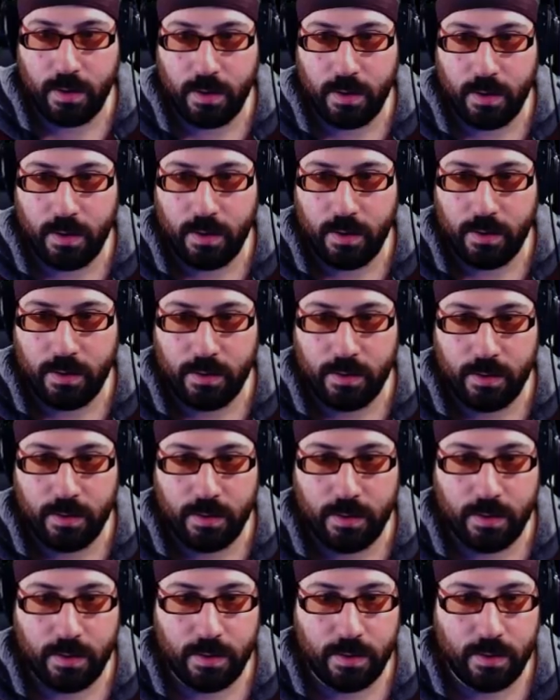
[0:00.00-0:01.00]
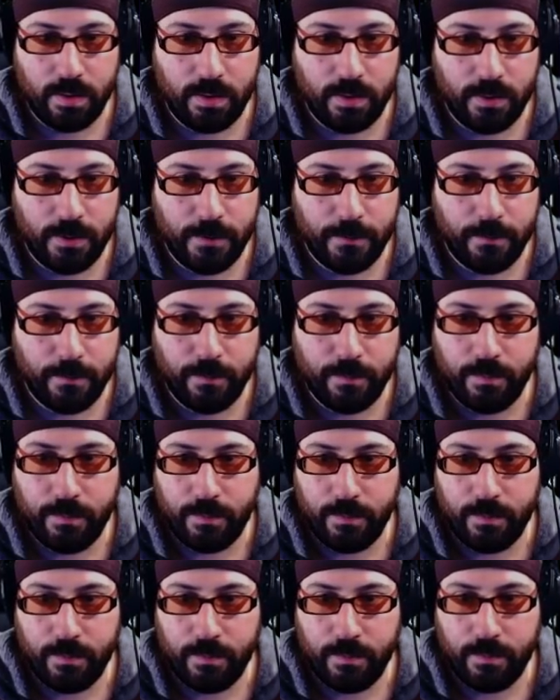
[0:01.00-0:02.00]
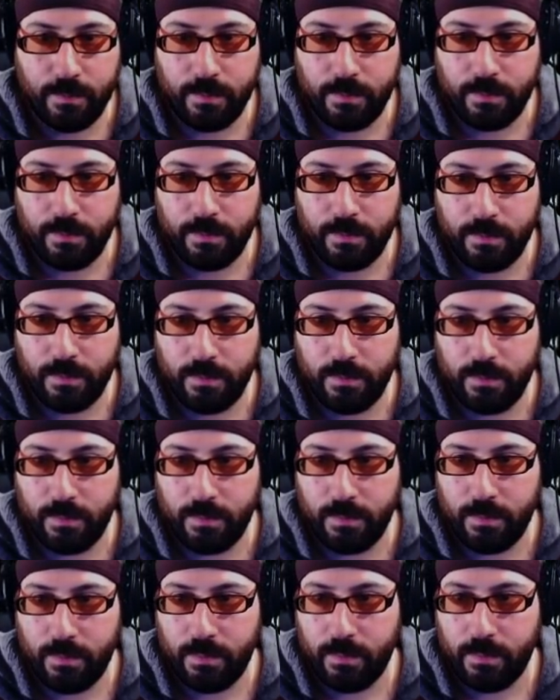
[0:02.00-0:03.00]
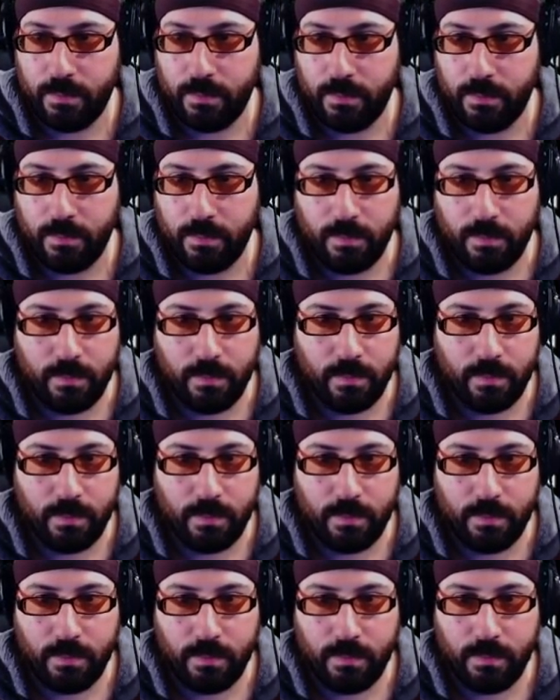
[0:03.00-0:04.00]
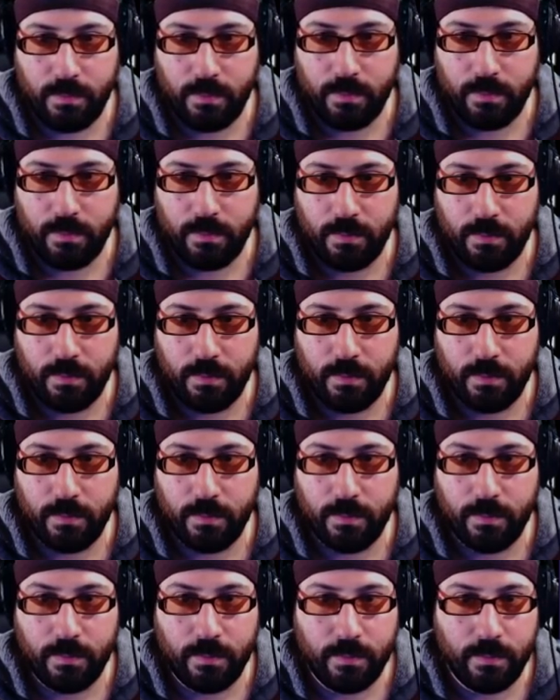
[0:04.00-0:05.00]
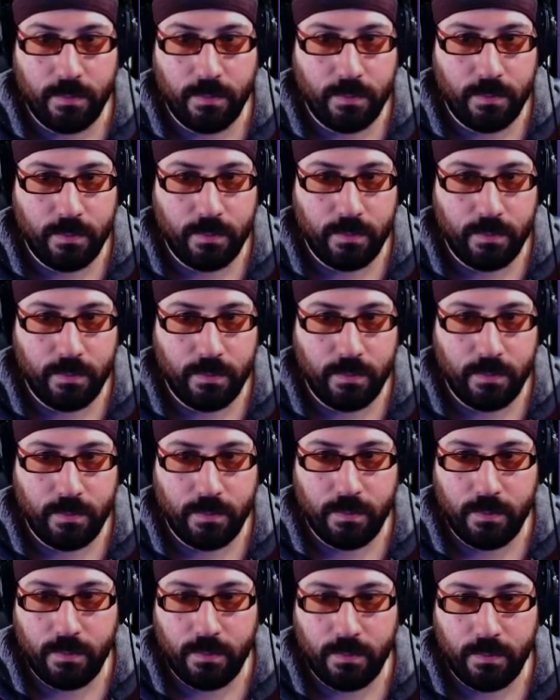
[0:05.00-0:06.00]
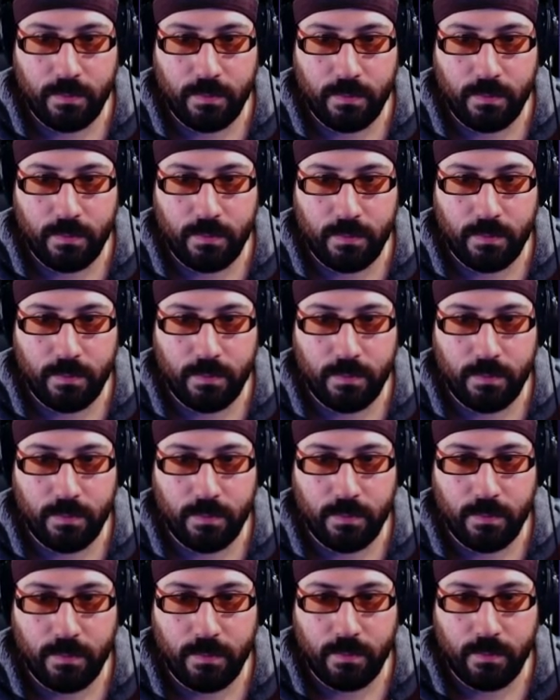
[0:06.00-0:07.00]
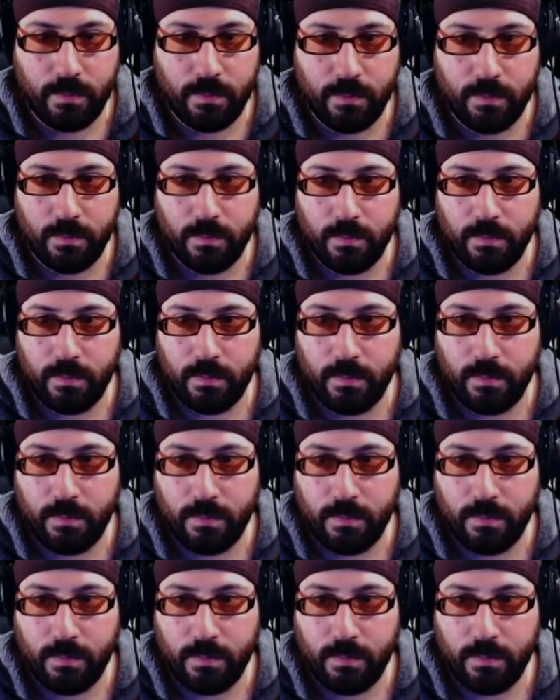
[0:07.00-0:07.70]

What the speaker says: Nothing is said.